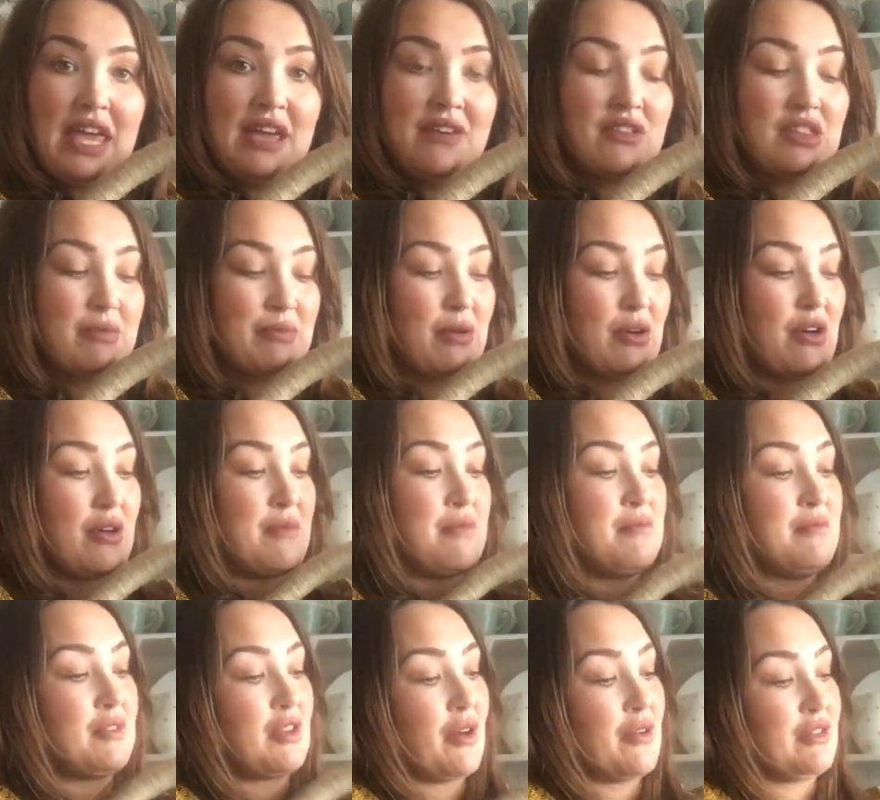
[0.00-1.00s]
here at the bottom,
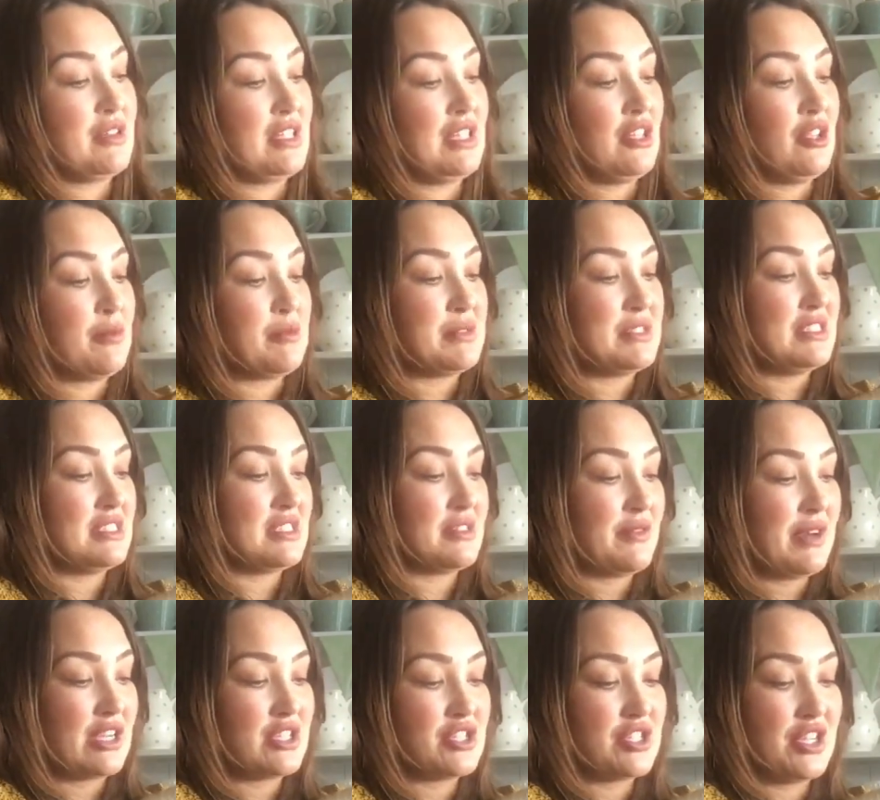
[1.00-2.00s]
going in the opposite
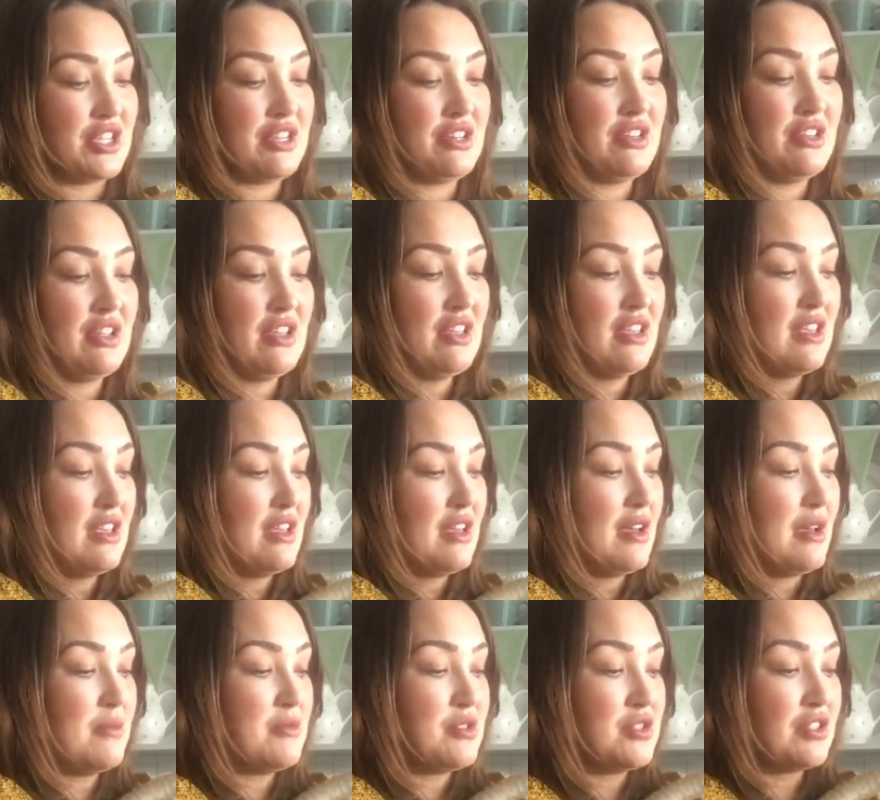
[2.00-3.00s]
direction.
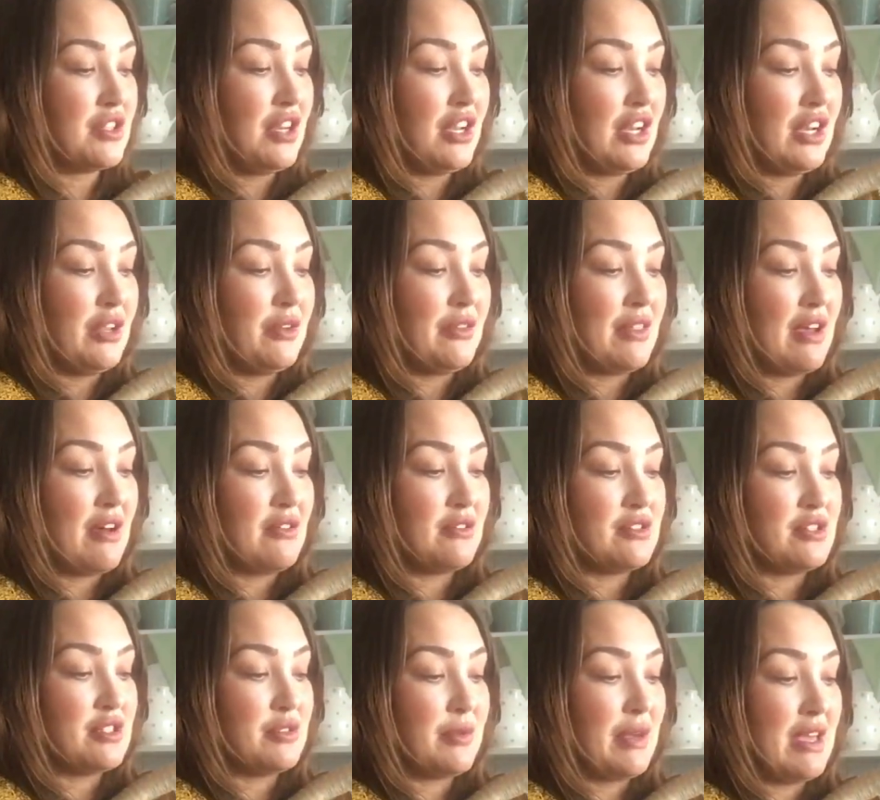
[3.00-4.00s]
I'm just going to glue that
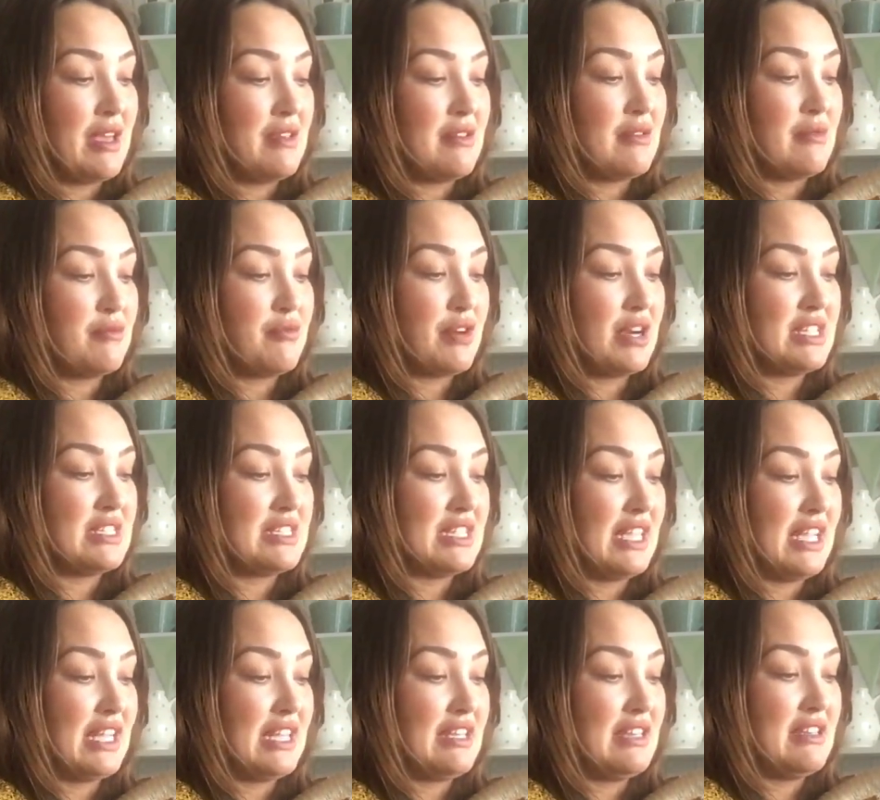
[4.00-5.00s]
onto it and press
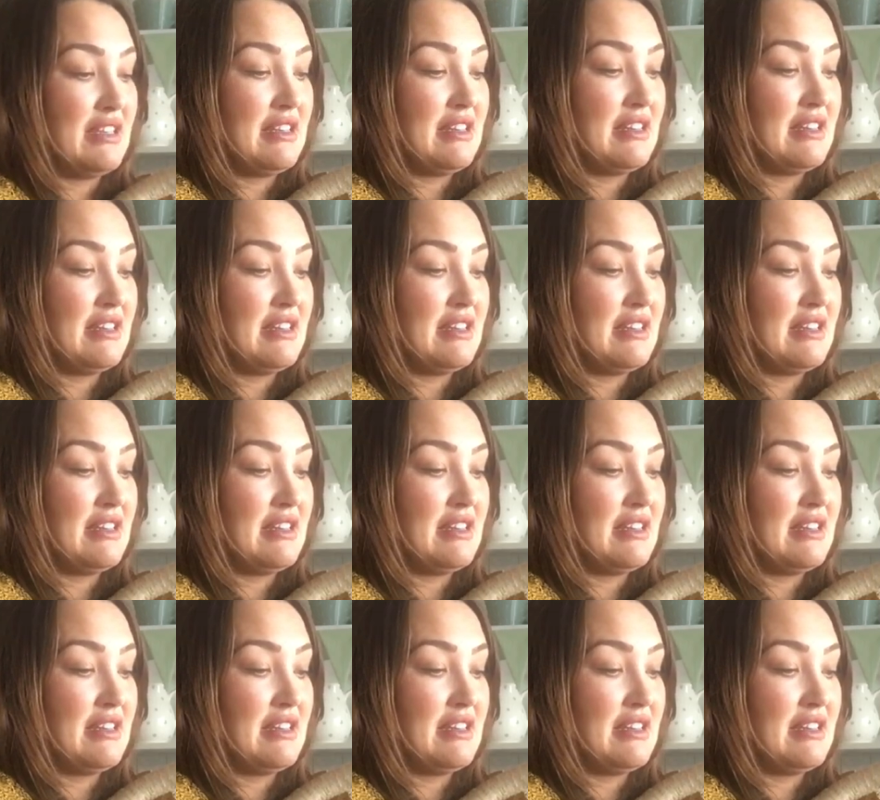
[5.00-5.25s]
it in.